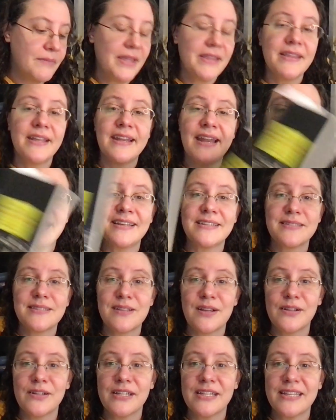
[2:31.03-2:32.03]
And then I
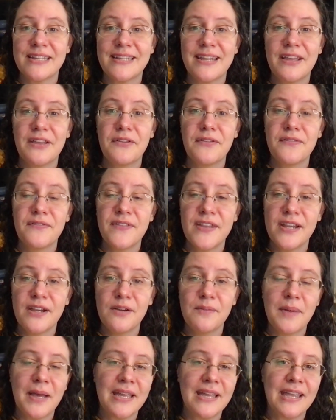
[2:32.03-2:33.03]
started Fear
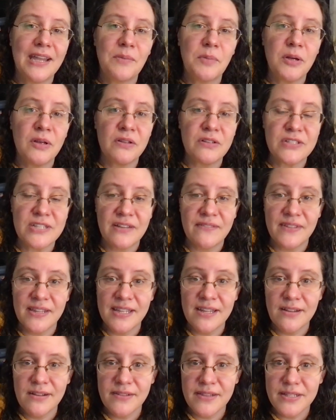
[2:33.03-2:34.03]
by Gabriel
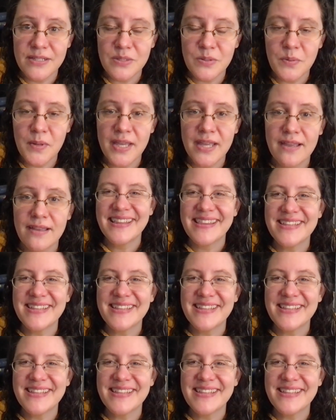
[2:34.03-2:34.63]
Chevalier this week.